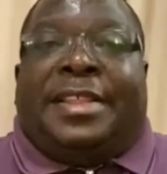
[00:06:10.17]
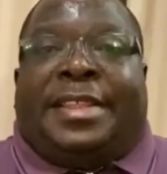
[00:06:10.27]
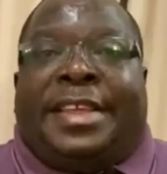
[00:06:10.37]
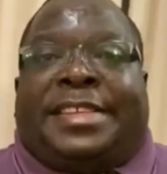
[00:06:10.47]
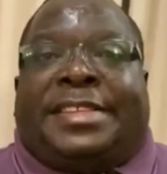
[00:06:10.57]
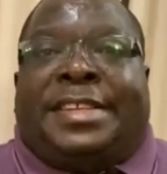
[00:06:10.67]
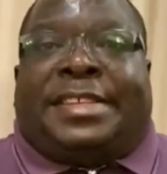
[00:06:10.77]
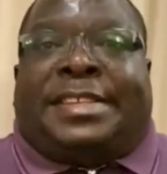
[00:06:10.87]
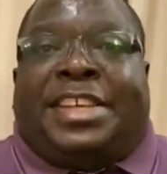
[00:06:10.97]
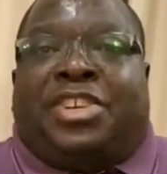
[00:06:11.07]
This
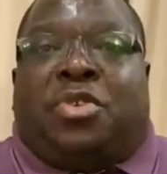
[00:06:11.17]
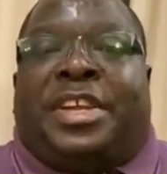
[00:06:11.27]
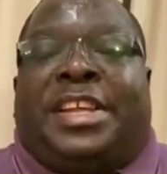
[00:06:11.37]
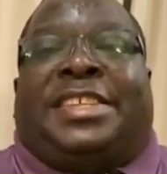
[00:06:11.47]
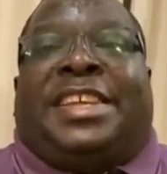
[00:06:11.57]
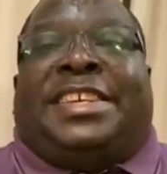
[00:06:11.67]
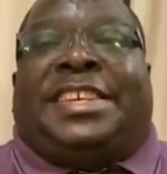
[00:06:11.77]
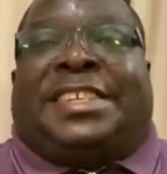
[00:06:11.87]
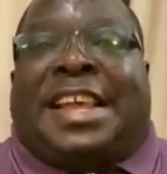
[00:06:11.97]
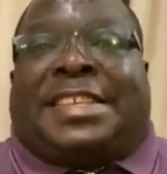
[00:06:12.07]
decision is a
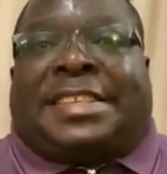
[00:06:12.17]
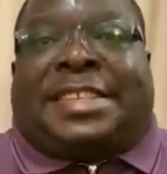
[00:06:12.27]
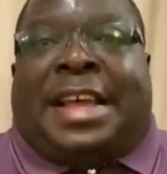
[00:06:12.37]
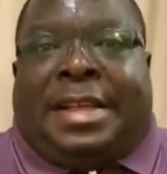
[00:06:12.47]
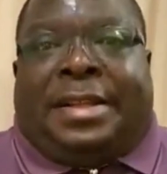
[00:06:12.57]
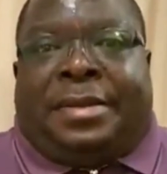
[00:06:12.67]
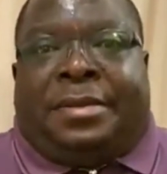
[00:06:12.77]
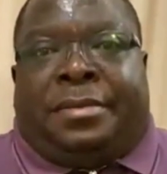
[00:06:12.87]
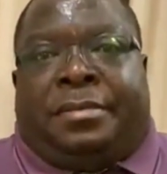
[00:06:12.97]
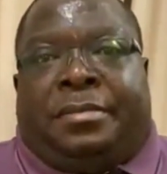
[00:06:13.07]
disaster
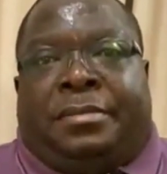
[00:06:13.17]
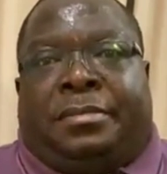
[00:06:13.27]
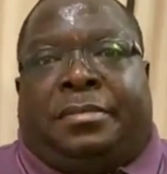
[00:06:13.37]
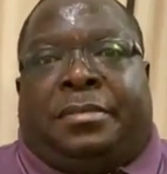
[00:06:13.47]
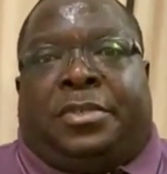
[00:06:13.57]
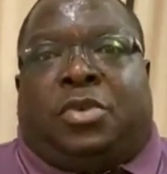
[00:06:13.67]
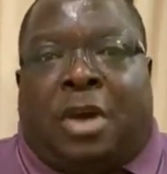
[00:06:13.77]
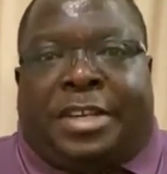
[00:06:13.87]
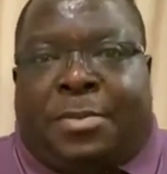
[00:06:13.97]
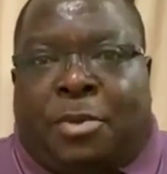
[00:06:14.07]
to
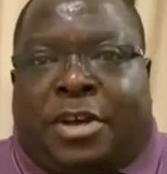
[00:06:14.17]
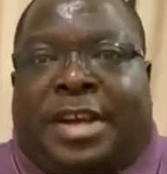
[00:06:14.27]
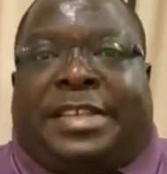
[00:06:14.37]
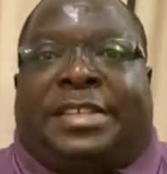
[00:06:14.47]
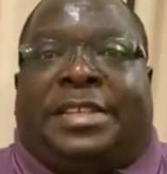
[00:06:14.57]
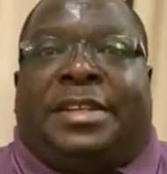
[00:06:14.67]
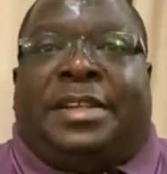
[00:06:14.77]
our democracy.